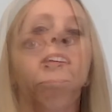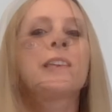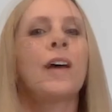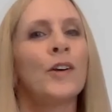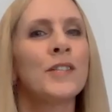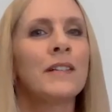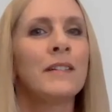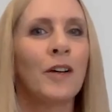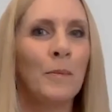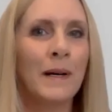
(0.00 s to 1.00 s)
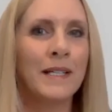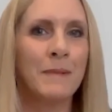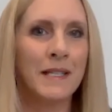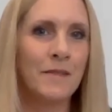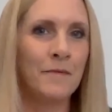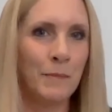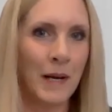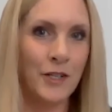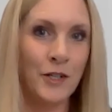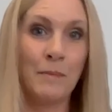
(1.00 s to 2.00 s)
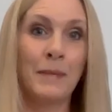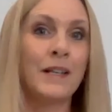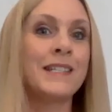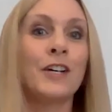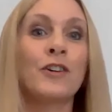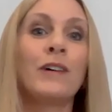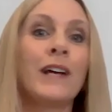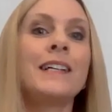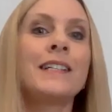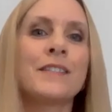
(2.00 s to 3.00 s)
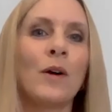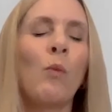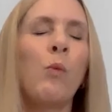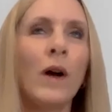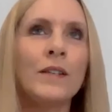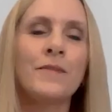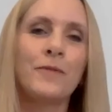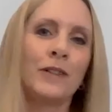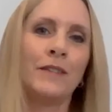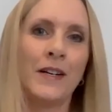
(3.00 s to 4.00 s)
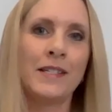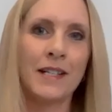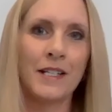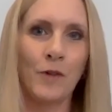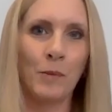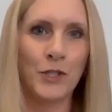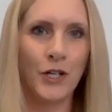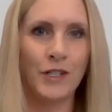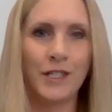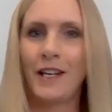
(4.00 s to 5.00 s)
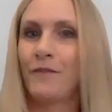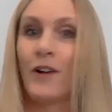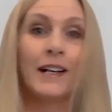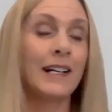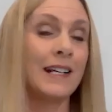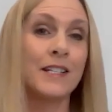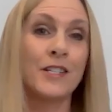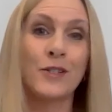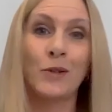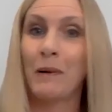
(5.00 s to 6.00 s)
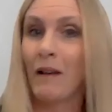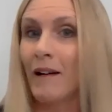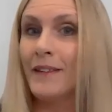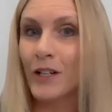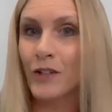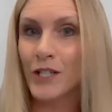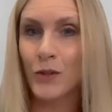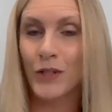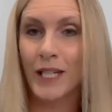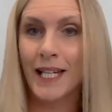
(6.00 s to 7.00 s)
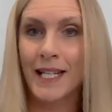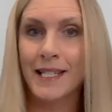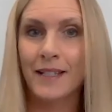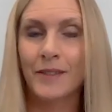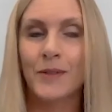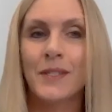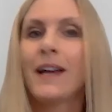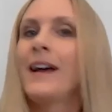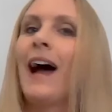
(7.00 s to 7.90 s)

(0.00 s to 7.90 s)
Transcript: So OSINT combats misinformation because it creates a wonderful investigative opportunity for analysts to apply their critical thinking skills